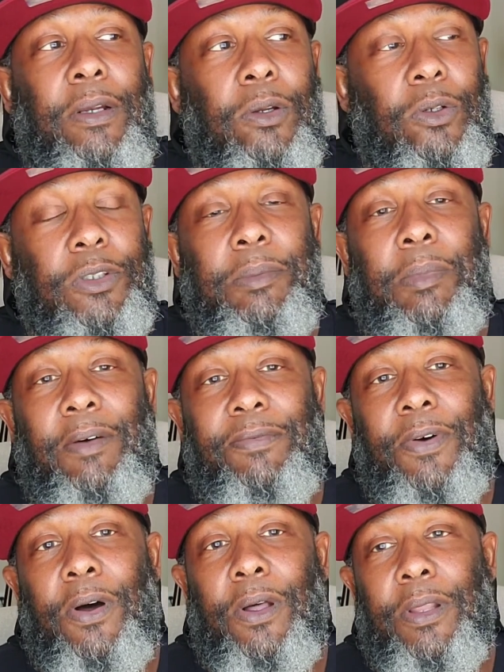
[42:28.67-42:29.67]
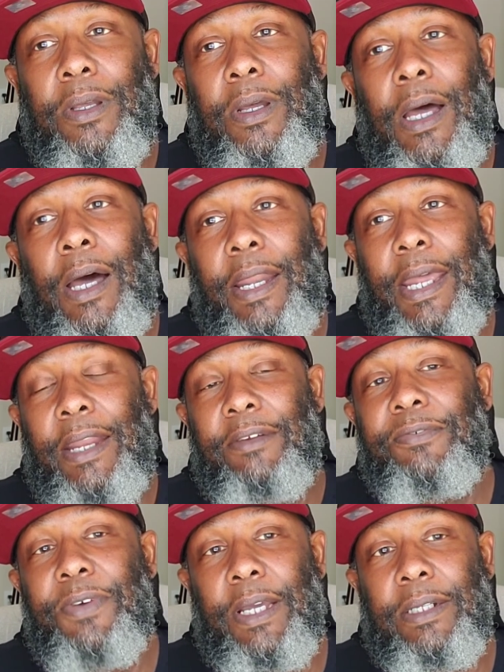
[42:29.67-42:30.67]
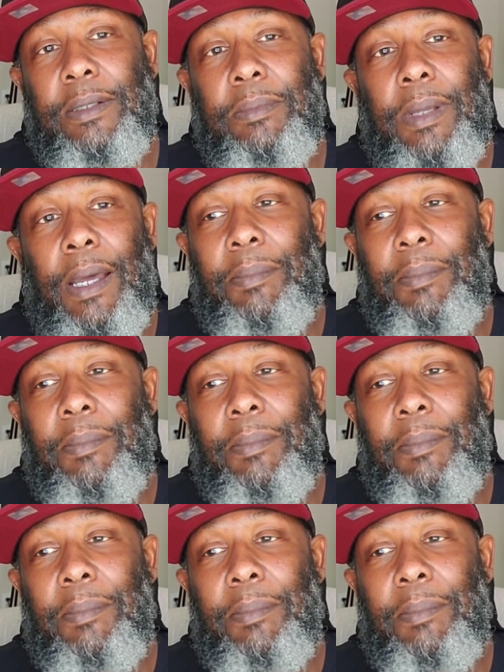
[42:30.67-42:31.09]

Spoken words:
losing my father, how that affected,